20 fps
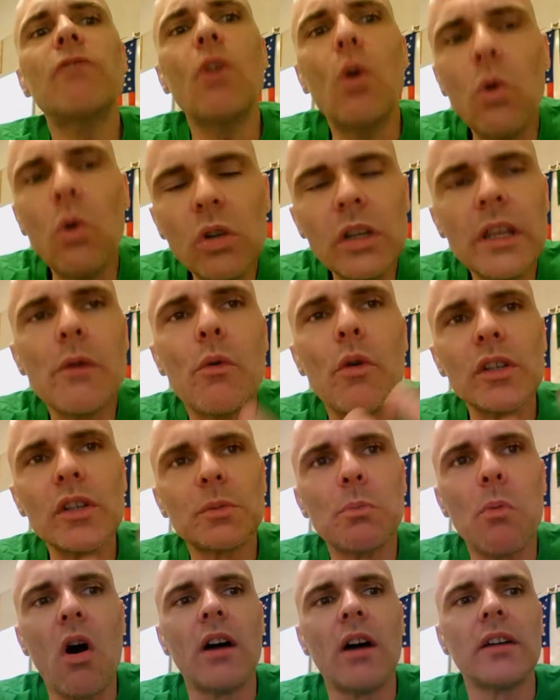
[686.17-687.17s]
fully
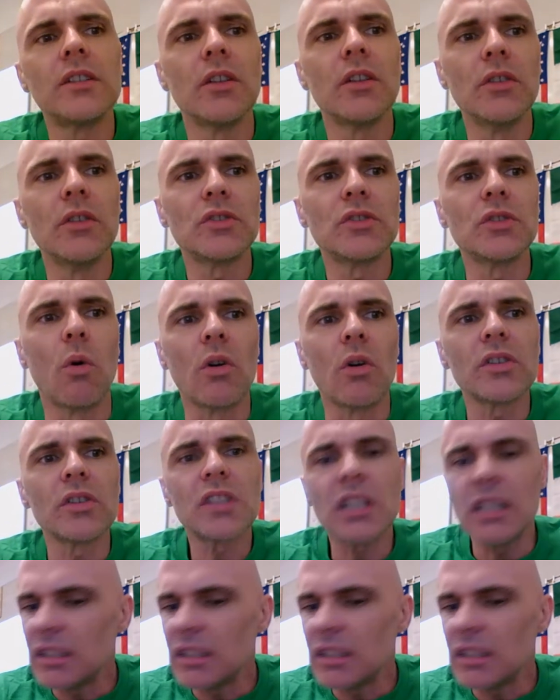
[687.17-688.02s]
respond to the source,